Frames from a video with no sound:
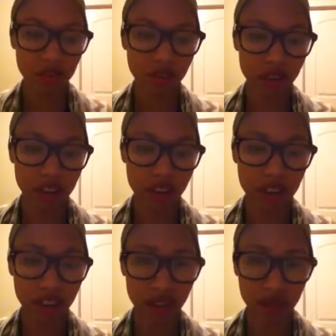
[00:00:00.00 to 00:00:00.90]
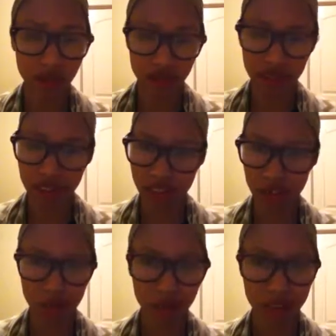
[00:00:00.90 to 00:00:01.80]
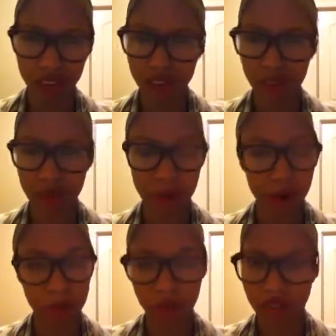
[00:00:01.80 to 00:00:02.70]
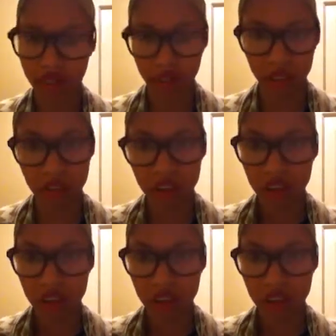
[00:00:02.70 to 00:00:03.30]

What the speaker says: We had like a briefing, went over like this little PowerPoint thing.